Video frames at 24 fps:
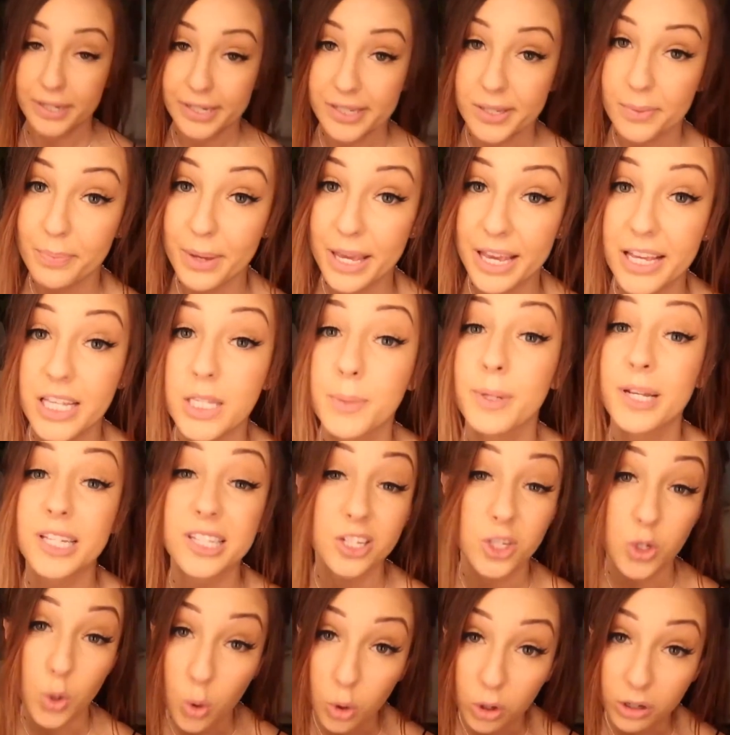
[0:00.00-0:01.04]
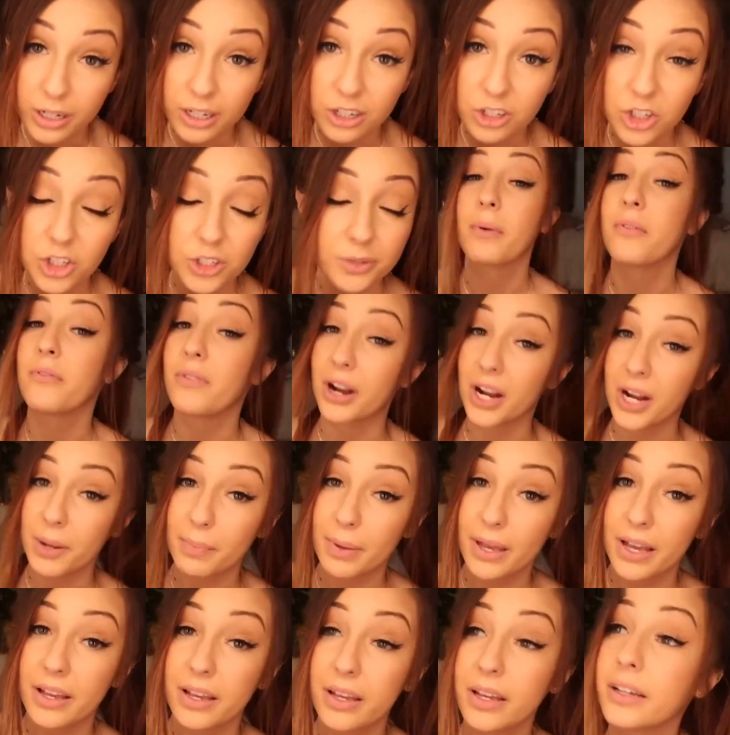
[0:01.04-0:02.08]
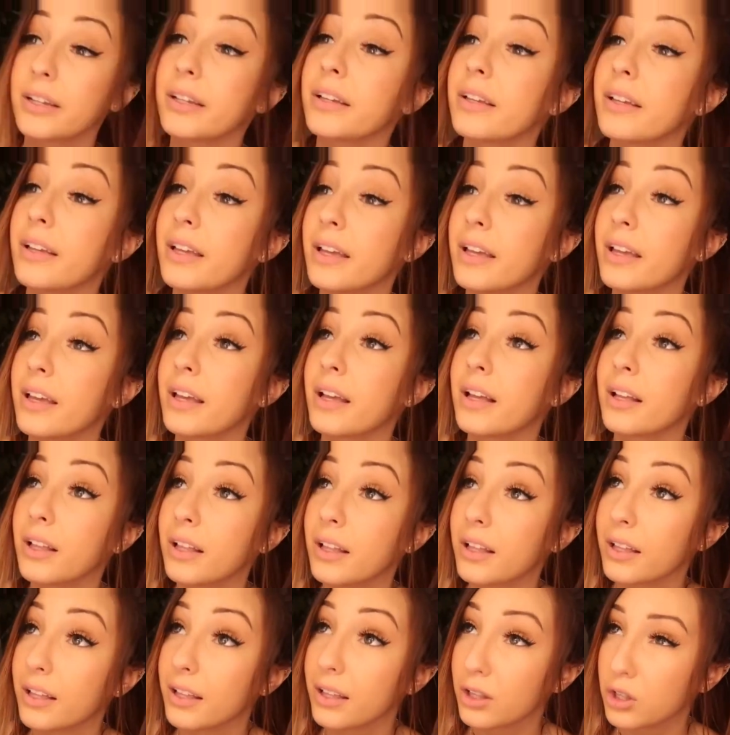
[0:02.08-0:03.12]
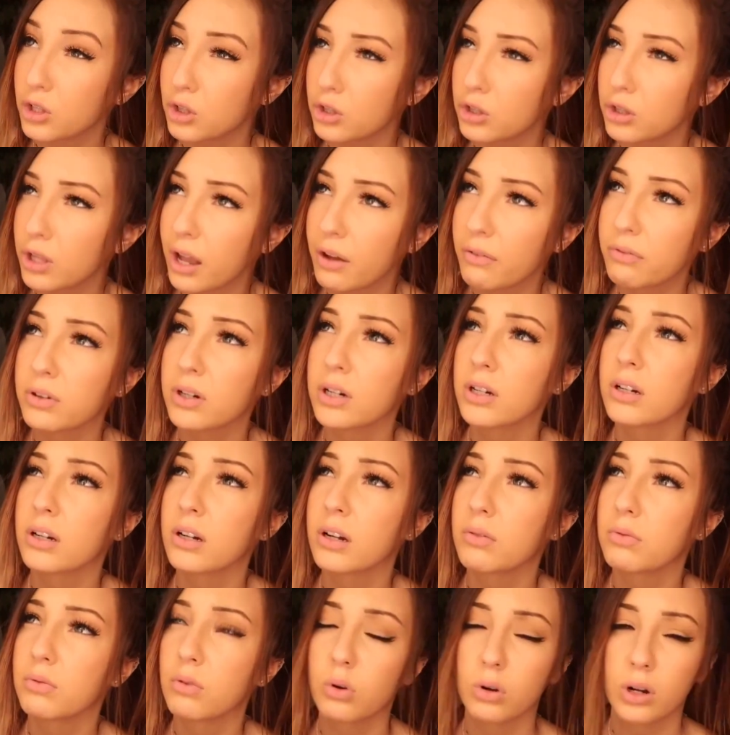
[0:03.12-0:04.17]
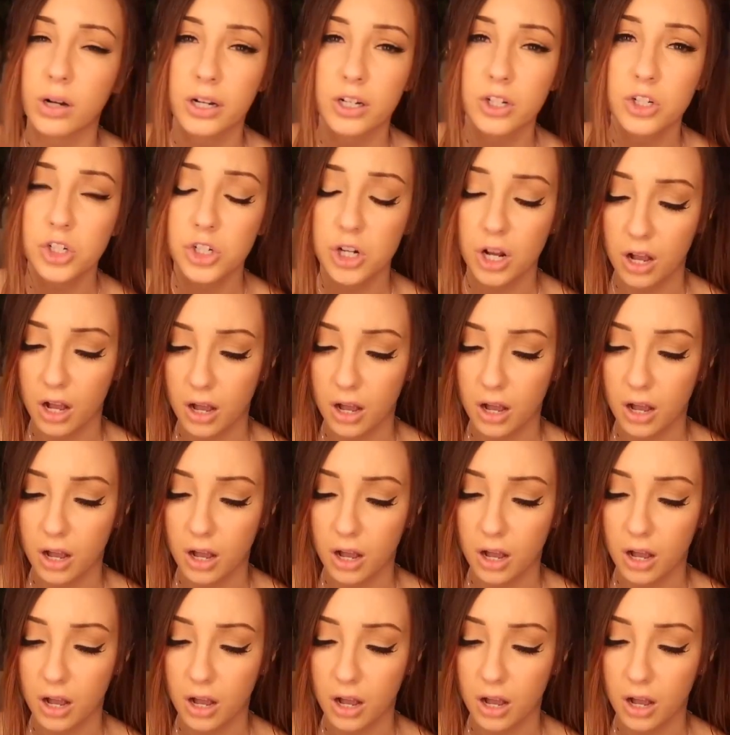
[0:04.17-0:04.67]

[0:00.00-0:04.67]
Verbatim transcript: Reason being is because it's orange, a very big lover of orange.